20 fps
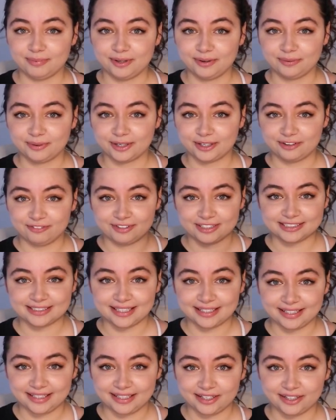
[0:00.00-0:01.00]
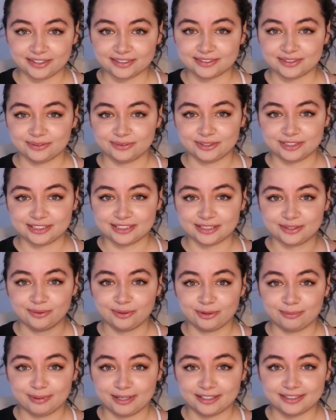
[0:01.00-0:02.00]
but we're gonna fix that later, so just
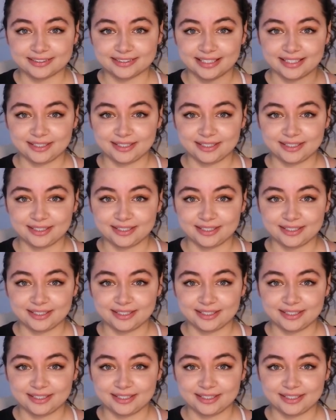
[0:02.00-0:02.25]
ignore the bugs